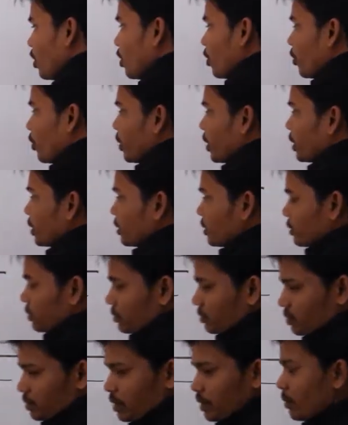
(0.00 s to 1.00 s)
where
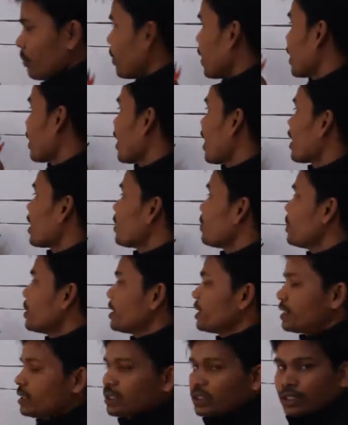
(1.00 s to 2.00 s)
for
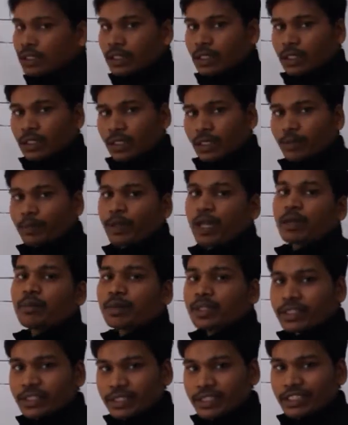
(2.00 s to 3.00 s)
RAPD a
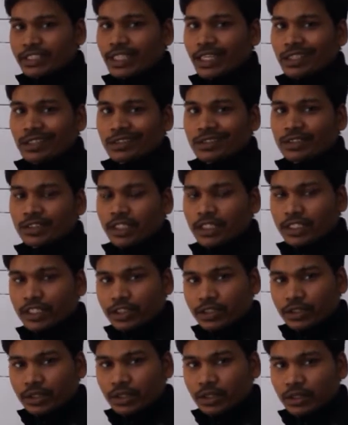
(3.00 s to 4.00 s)
primer is designed, that
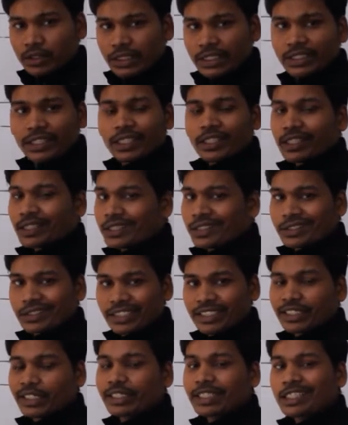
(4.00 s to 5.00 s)
is
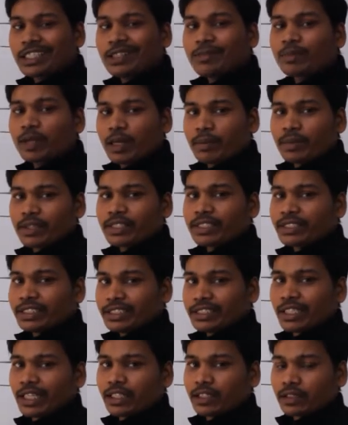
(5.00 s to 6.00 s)
synthetically primer is
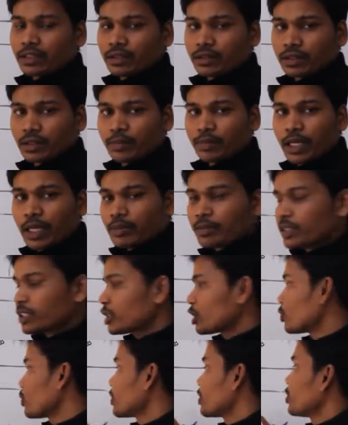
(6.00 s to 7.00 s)
designed. The primer
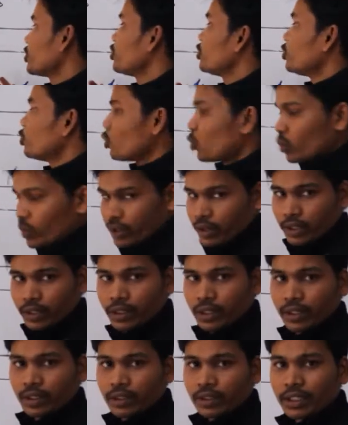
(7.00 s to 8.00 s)
sequences is known.
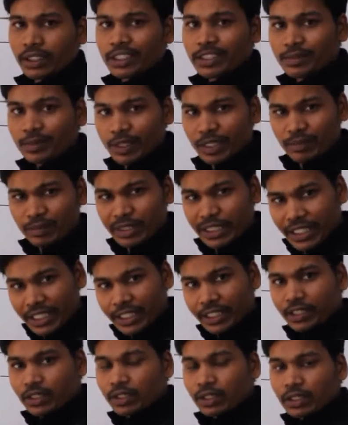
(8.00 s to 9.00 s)
That's become
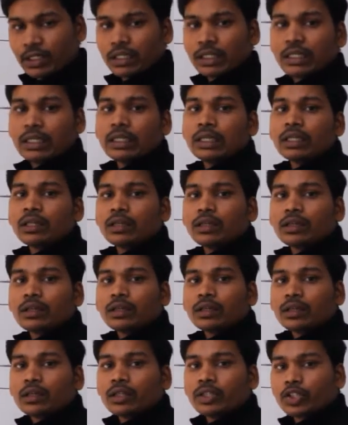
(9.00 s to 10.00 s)
10
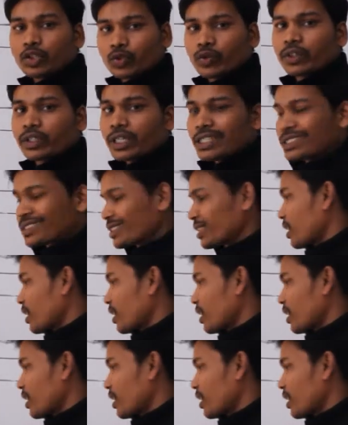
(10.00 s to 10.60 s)
nucleotides